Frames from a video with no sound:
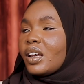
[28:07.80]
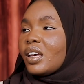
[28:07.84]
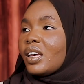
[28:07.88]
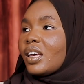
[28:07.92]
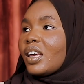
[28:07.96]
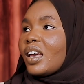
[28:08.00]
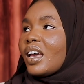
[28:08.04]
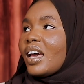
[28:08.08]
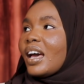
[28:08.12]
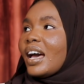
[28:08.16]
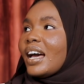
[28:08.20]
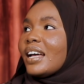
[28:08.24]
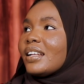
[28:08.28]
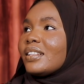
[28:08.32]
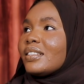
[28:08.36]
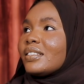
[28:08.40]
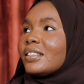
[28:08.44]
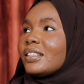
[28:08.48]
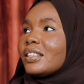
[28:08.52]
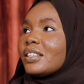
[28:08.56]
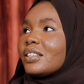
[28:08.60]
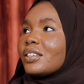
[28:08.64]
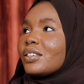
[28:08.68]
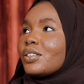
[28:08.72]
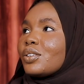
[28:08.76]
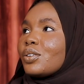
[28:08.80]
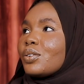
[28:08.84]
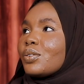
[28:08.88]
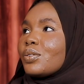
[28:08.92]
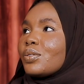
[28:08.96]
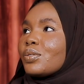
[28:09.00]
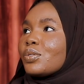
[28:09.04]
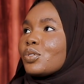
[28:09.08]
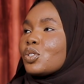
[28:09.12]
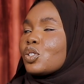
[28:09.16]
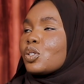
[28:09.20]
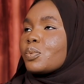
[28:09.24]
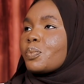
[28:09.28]
Yeah, and like
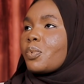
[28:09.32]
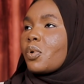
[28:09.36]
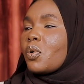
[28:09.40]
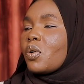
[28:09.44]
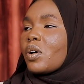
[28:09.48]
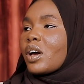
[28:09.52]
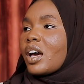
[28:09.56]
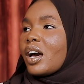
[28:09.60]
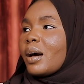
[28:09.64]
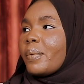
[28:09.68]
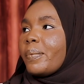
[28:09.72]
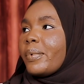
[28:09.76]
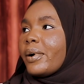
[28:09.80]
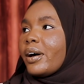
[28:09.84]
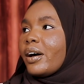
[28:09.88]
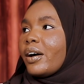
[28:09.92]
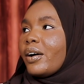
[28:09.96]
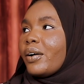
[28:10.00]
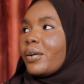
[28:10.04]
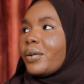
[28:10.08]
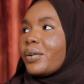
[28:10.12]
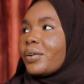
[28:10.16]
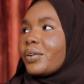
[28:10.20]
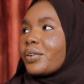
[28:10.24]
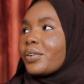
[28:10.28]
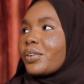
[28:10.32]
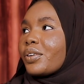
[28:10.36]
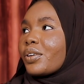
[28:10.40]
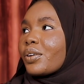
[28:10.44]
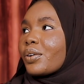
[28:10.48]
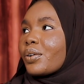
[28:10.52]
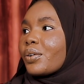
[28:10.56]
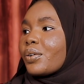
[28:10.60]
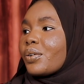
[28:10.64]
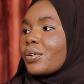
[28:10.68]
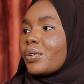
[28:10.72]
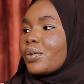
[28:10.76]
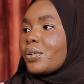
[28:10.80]
you spoke about
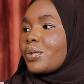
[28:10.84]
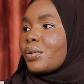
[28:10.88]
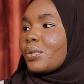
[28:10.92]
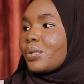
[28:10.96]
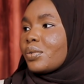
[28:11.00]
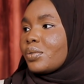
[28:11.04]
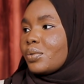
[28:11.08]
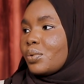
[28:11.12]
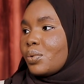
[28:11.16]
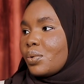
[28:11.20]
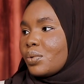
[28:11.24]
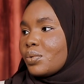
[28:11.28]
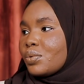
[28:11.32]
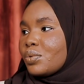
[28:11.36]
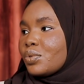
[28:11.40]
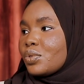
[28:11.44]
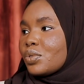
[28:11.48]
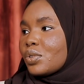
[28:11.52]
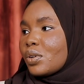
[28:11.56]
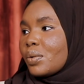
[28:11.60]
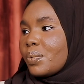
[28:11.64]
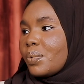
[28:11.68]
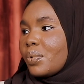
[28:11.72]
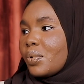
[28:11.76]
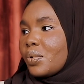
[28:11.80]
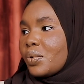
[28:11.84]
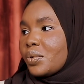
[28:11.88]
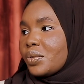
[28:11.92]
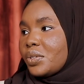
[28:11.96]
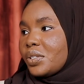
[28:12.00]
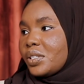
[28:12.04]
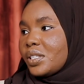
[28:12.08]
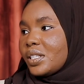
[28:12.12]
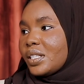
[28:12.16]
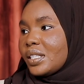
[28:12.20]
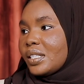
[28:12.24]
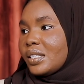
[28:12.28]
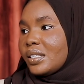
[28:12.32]
your own support
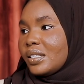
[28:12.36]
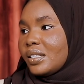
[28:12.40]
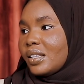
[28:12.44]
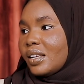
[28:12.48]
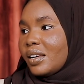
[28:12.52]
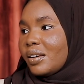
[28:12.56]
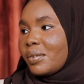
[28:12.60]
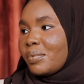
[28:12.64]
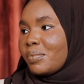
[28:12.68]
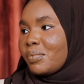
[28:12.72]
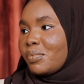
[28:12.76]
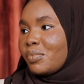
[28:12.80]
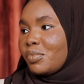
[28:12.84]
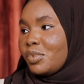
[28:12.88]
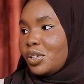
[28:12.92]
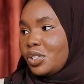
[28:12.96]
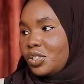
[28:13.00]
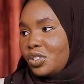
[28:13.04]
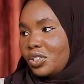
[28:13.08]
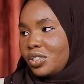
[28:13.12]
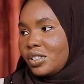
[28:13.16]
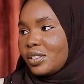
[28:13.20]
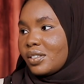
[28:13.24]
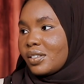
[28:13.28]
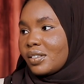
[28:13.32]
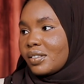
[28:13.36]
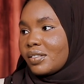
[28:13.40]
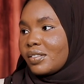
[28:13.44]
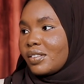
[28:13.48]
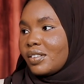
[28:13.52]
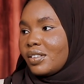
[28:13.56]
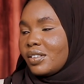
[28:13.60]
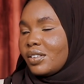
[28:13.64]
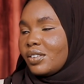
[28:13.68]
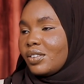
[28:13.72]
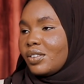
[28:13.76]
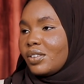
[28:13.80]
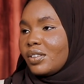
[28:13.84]
system, which
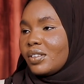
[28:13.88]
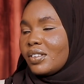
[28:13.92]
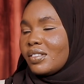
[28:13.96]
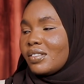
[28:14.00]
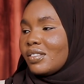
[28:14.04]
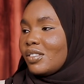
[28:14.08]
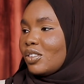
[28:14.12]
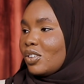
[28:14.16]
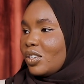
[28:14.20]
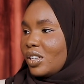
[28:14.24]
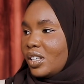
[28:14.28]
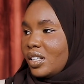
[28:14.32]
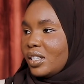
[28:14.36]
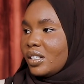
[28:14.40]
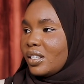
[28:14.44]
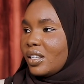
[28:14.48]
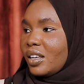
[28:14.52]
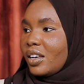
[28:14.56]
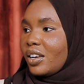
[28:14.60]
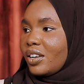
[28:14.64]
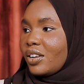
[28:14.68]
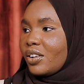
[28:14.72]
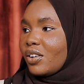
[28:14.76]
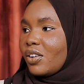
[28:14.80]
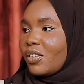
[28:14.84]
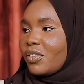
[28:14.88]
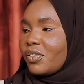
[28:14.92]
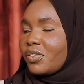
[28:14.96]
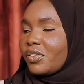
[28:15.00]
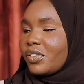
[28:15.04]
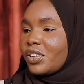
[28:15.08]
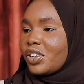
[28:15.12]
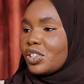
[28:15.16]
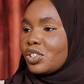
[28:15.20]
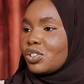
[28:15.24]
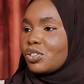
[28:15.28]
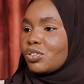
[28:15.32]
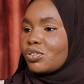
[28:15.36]
luckily enough
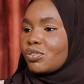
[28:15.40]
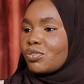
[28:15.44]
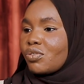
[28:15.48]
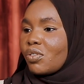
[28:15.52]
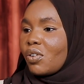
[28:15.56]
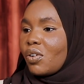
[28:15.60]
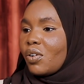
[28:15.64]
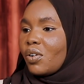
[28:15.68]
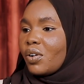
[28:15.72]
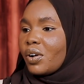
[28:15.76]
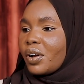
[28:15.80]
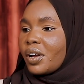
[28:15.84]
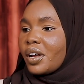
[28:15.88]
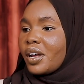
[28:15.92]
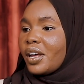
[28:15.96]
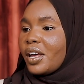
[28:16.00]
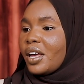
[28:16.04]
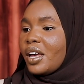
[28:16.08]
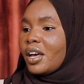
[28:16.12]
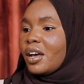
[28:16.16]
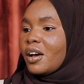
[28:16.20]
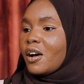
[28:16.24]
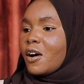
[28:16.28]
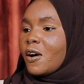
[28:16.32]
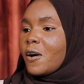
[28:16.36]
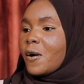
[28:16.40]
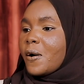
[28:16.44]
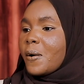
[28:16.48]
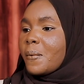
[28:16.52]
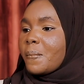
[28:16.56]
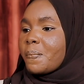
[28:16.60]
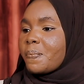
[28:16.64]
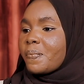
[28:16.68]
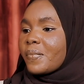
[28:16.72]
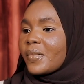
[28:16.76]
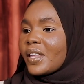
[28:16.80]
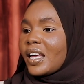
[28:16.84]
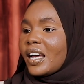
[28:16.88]
is strong.
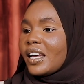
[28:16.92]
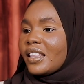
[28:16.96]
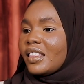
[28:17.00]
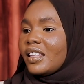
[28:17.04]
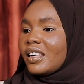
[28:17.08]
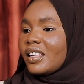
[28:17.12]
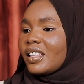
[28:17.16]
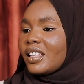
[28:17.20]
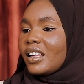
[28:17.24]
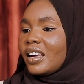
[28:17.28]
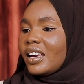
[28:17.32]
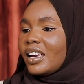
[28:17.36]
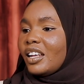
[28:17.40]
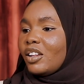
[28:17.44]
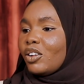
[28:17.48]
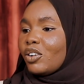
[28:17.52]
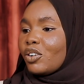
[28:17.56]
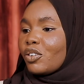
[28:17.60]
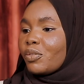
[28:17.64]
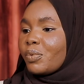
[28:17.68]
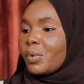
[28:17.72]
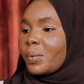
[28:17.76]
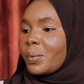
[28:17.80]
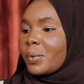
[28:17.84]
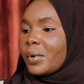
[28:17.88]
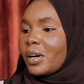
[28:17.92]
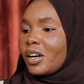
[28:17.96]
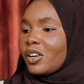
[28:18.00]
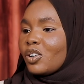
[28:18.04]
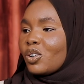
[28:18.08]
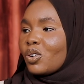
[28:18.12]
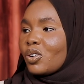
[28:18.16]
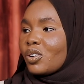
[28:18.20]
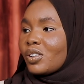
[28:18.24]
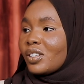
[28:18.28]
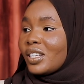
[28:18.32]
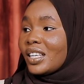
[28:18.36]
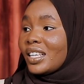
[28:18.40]
I think that a lot of people are
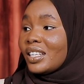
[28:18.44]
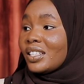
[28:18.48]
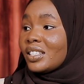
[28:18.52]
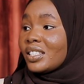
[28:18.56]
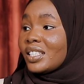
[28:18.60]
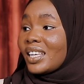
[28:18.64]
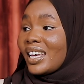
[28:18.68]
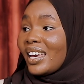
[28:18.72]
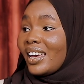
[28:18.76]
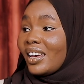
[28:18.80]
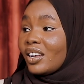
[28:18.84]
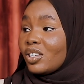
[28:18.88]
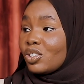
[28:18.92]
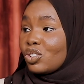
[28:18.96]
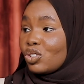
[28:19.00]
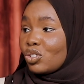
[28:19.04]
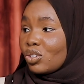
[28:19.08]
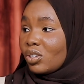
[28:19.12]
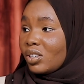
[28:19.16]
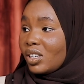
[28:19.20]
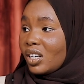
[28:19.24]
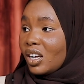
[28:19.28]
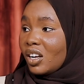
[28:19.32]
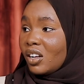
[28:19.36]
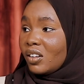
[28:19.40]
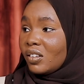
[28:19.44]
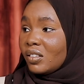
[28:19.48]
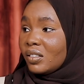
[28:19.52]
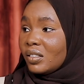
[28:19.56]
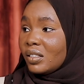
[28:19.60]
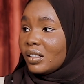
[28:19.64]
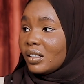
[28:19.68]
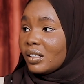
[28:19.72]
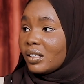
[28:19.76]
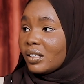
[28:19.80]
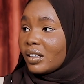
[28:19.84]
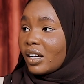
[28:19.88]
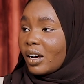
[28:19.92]
not intentional
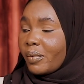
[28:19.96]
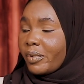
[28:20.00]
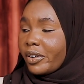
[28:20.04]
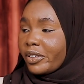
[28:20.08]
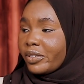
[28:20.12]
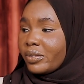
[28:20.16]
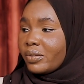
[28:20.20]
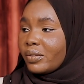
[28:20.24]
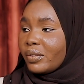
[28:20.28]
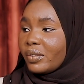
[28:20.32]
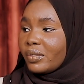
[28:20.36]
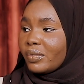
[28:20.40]
about